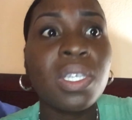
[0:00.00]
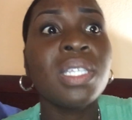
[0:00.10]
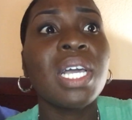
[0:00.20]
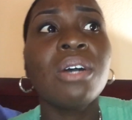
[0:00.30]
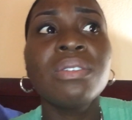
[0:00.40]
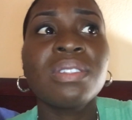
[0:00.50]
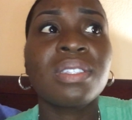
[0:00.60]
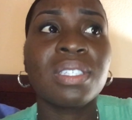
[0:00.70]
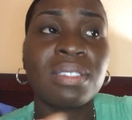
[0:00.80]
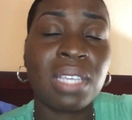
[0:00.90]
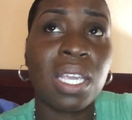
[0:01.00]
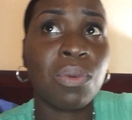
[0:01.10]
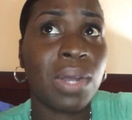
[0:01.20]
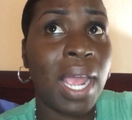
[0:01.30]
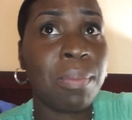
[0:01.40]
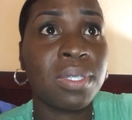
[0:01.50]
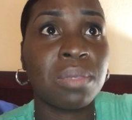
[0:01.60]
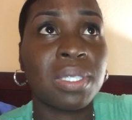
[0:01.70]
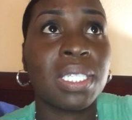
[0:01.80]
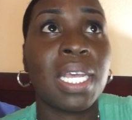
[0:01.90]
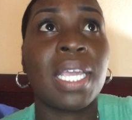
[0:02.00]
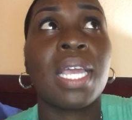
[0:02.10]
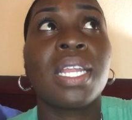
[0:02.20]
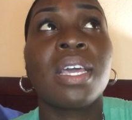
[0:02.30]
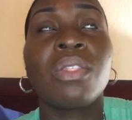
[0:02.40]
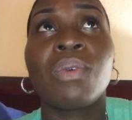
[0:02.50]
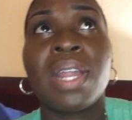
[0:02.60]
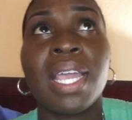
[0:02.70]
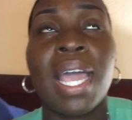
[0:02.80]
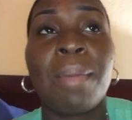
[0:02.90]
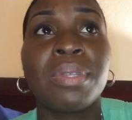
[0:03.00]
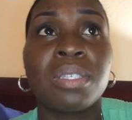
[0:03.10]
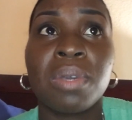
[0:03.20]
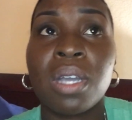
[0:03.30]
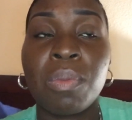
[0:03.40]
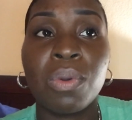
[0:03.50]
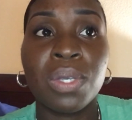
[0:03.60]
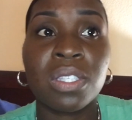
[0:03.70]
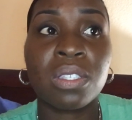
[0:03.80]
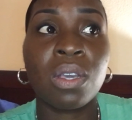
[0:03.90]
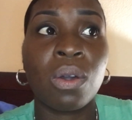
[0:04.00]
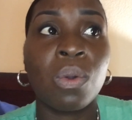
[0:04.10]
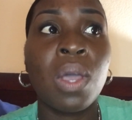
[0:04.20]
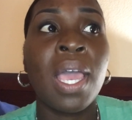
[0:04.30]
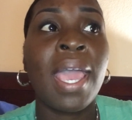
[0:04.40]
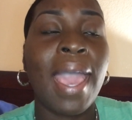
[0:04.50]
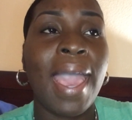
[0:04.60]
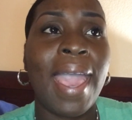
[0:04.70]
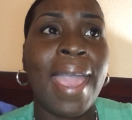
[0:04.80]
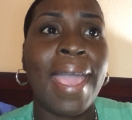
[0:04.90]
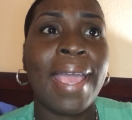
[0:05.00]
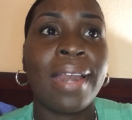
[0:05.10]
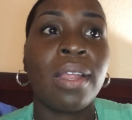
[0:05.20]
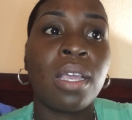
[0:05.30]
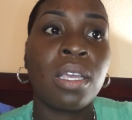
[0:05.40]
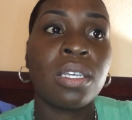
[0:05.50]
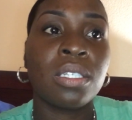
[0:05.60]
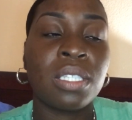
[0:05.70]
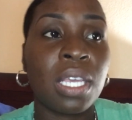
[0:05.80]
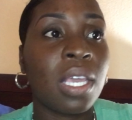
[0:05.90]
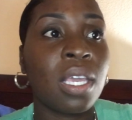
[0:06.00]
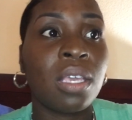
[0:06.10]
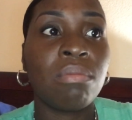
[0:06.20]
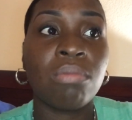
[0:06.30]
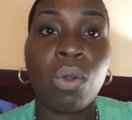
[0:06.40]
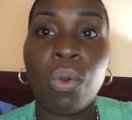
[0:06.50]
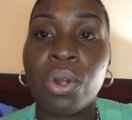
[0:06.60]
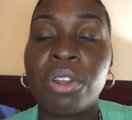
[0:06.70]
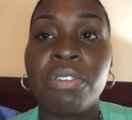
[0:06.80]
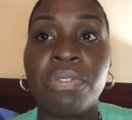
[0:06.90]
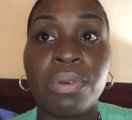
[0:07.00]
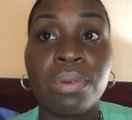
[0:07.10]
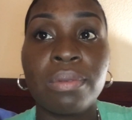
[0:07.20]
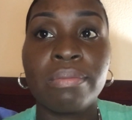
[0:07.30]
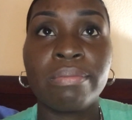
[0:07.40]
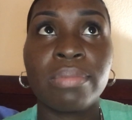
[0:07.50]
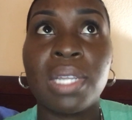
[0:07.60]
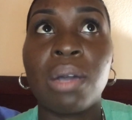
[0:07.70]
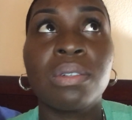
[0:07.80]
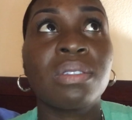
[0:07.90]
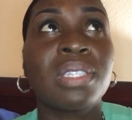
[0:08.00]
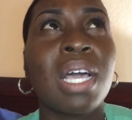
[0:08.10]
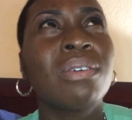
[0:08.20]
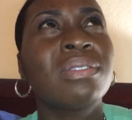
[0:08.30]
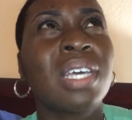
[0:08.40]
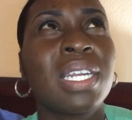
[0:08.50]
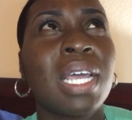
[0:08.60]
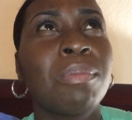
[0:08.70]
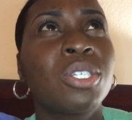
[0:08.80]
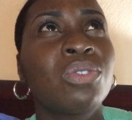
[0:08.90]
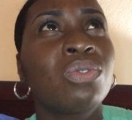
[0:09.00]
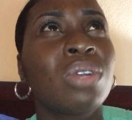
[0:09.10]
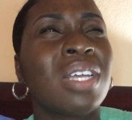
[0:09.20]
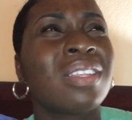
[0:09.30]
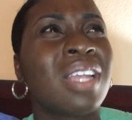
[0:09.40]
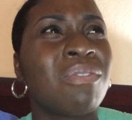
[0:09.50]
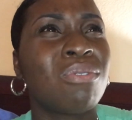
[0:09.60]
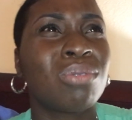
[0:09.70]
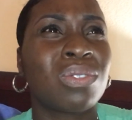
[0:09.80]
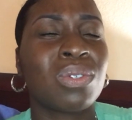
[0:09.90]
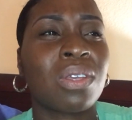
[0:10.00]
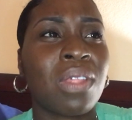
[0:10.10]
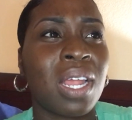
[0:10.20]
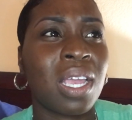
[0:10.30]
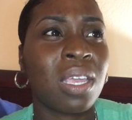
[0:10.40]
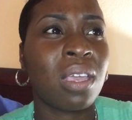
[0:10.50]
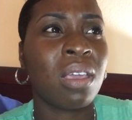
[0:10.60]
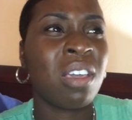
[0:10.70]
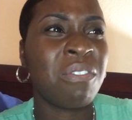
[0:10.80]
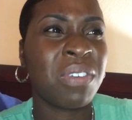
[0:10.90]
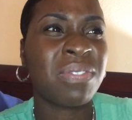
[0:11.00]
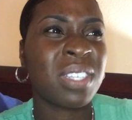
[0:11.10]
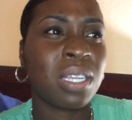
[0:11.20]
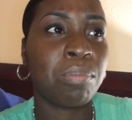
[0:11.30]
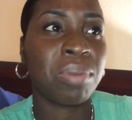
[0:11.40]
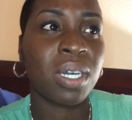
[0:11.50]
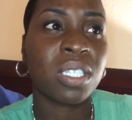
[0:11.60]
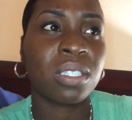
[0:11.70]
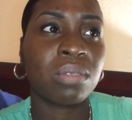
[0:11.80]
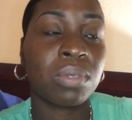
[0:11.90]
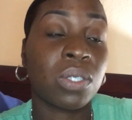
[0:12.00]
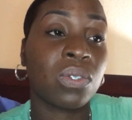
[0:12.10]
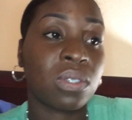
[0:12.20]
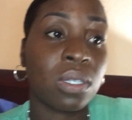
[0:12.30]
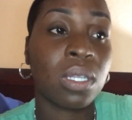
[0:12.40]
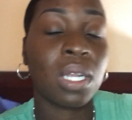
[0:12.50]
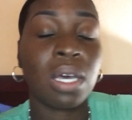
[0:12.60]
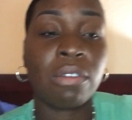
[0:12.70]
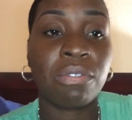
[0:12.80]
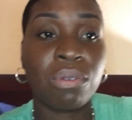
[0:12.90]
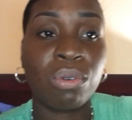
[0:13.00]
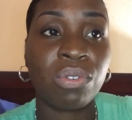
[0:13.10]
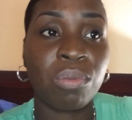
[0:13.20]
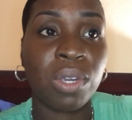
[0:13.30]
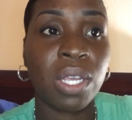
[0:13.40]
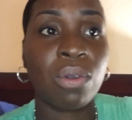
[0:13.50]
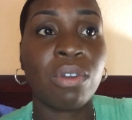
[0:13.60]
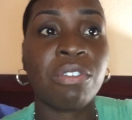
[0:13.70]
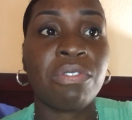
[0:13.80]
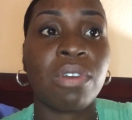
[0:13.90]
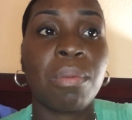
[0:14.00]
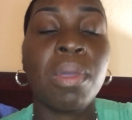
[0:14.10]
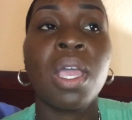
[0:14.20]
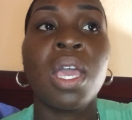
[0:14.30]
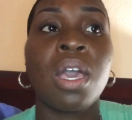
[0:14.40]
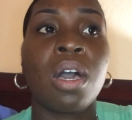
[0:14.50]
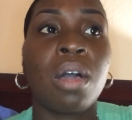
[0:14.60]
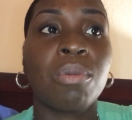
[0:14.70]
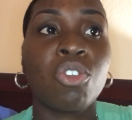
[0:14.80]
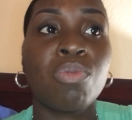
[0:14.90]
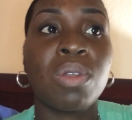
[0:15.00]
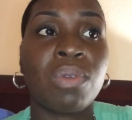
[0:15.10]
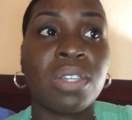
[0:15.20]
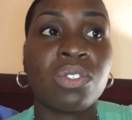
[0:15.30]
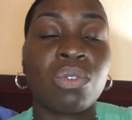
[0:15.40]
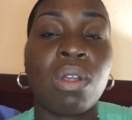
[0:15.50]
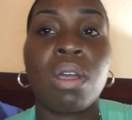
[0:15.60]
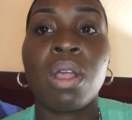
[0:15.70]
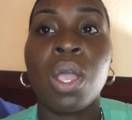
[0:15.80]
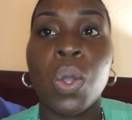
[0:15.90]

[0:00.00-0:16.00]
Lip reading: That was the second one that happened to me today. The other one, it happened to me a couple weeks ago, and they ordered the food. That was not that much food. I think that food was worth like $15, but it was still a lot of food from where they ordered from. Cuban restaurant.